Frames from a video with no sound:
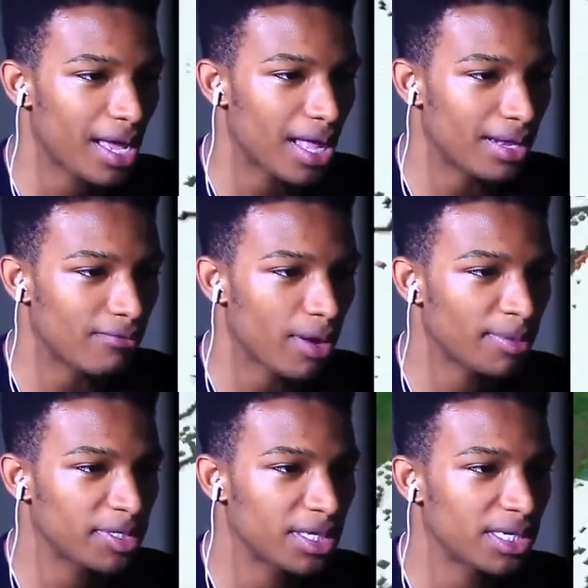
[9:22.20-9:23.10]
And
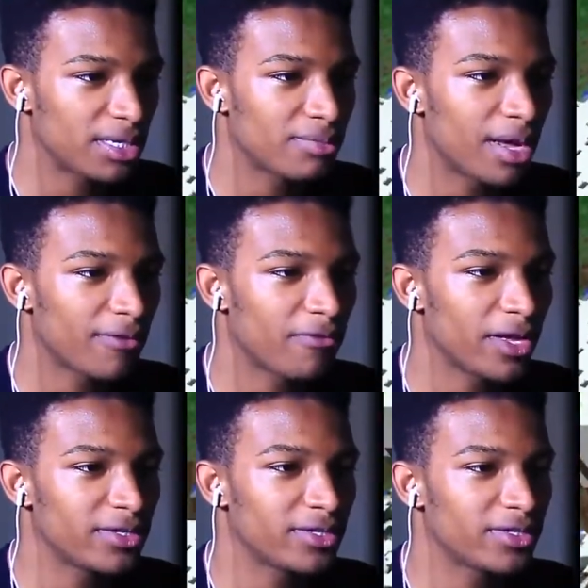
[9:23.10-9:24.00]
repetition, my
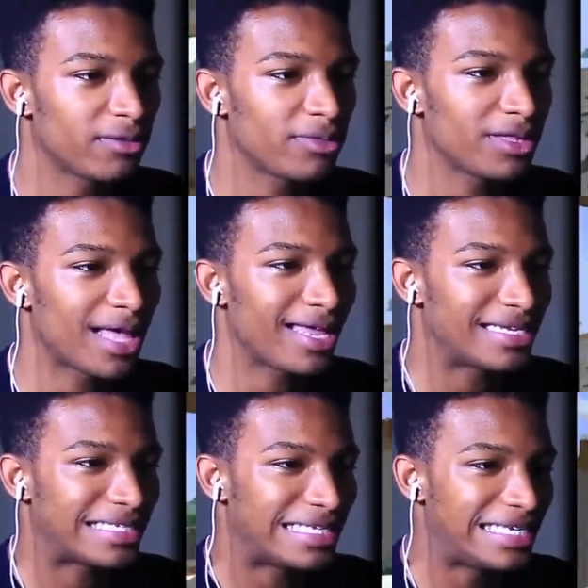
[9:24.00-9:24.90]
friends, is something
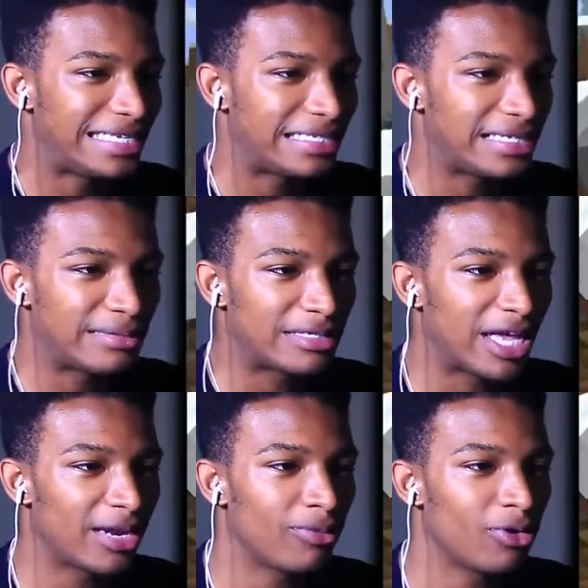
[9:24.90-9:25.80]
that is easily
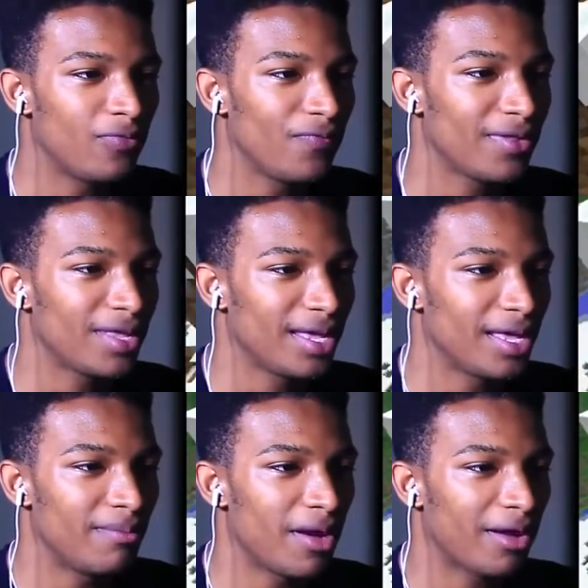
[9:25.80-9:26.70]
obtainable
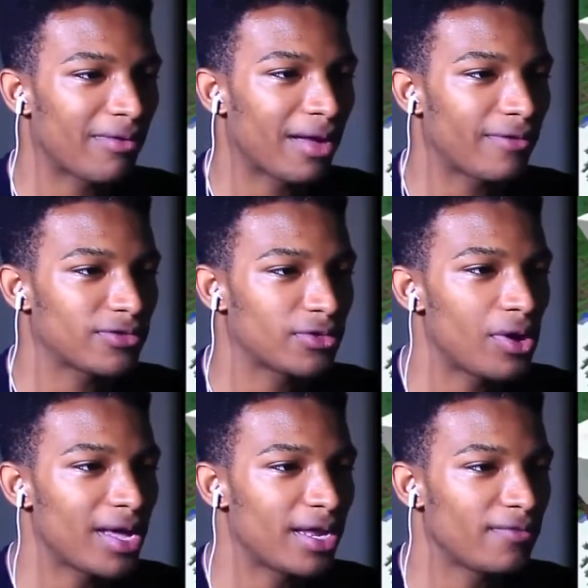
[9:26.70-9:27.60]
in Minecraft.
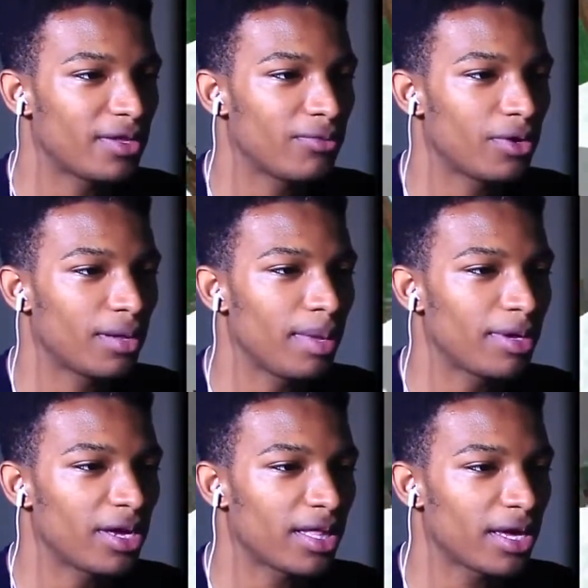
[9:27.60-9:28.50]
So I definitely want.
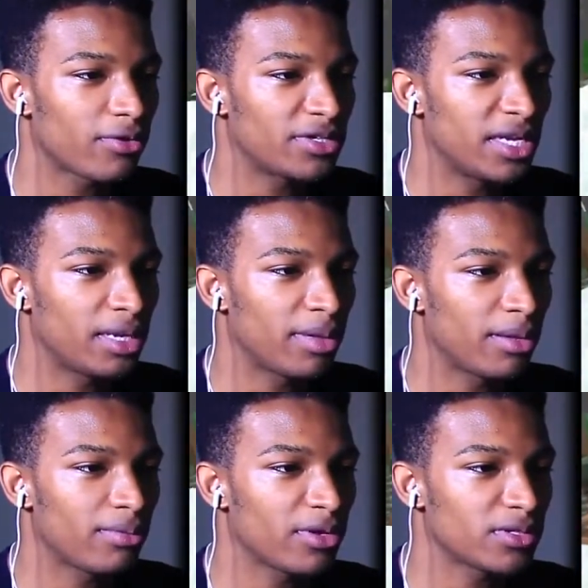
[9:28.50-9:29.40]
Maybe I'll get like Christine to
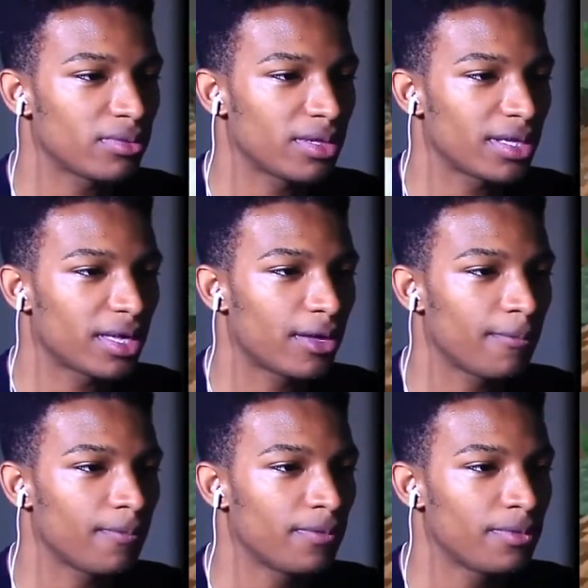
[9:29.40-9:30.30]
play with me or something like that,
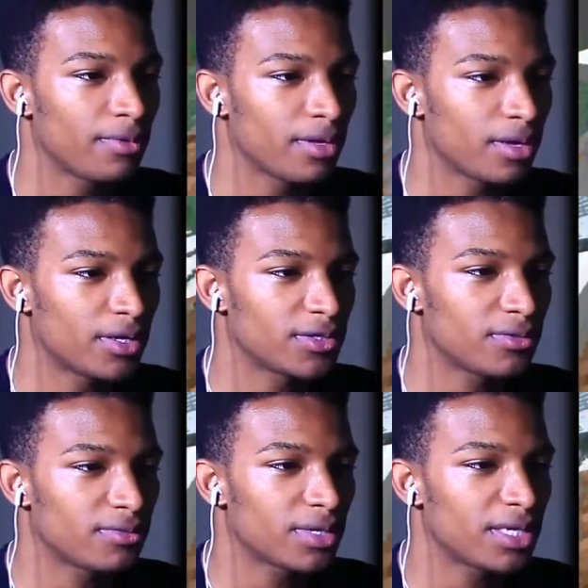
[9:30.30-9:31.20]

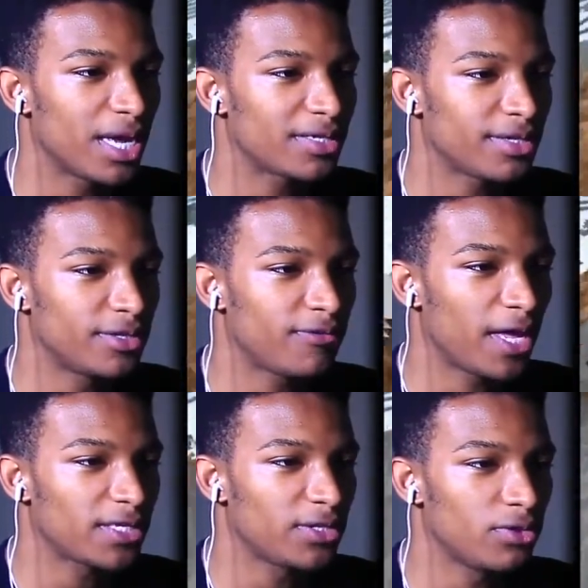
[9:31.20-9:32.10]
because she has like this
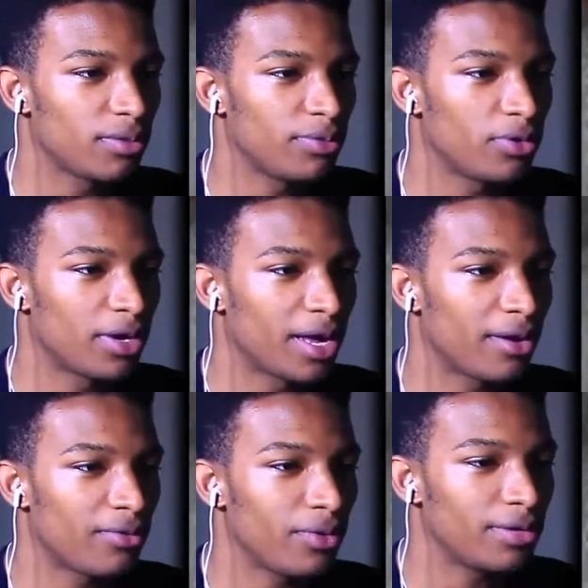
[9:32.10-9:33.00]
fancy new computer
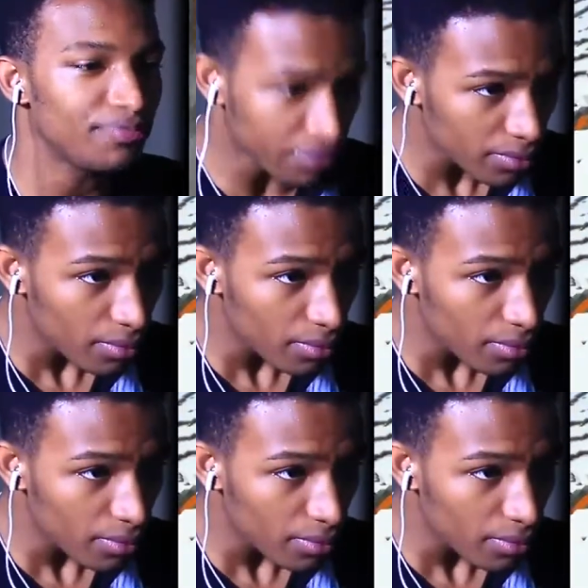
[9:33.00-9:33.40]
now. Well,